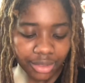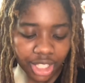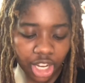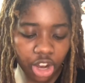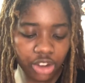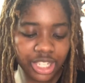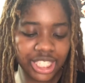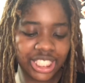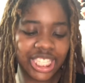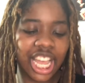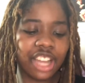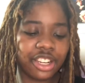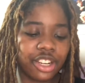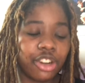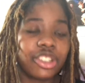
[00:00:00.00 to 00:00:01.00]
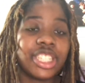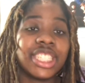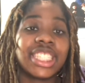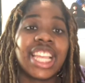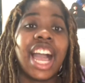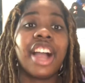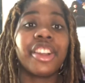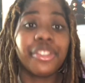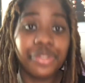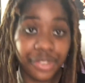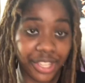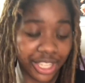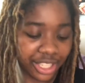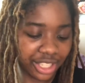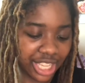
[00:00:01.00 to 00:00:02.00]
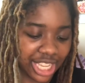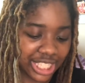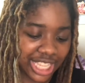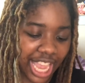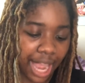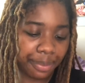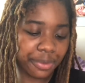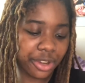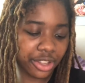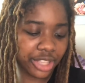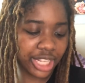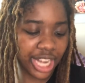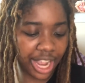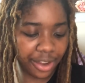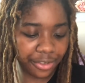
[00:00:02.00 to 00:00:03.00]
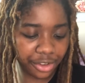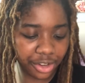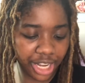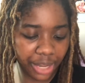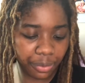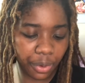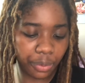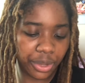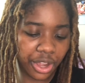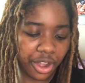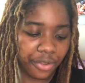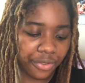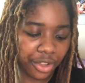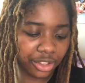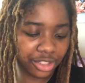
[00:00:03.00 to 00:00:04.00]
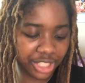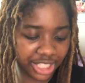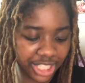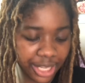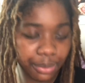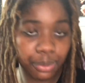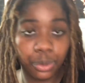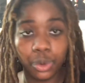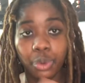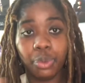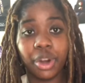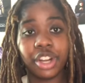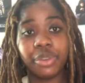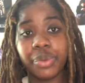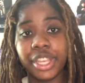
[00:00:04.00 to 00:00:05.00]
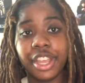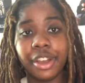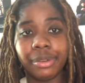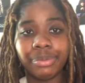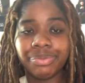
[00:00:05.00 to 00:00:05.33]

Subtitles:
Her discography is Happier Than Ever and When We All Fall Asleep, Where Do We Go?